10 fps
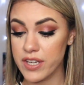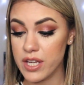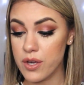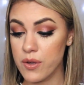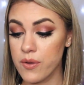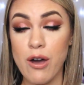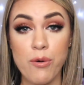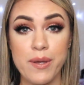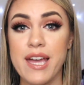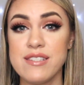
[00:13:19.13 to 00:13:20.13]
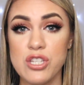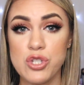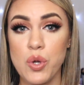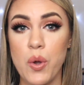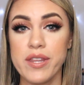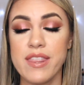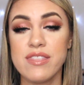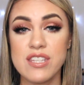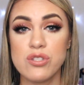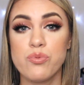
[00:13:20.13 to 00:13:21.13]
video. I hope you guys enjoyed
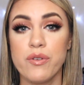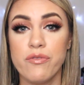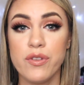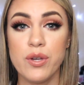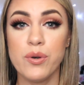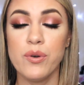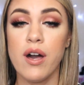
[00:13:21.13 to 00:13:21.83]
this review.